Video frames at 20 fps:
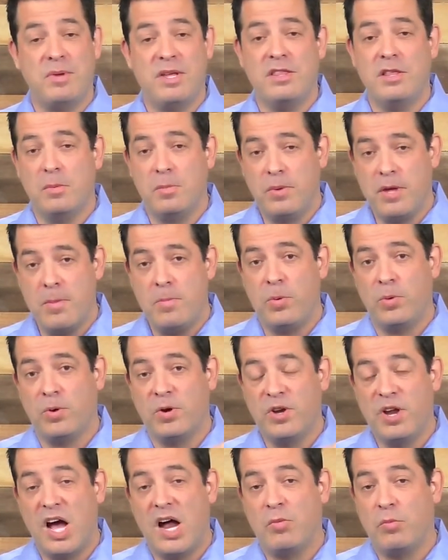be that people
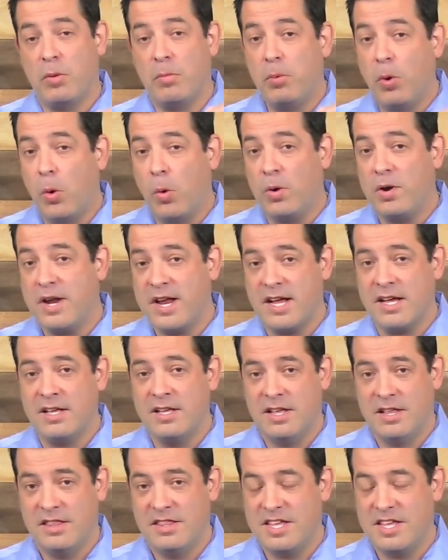are not reporting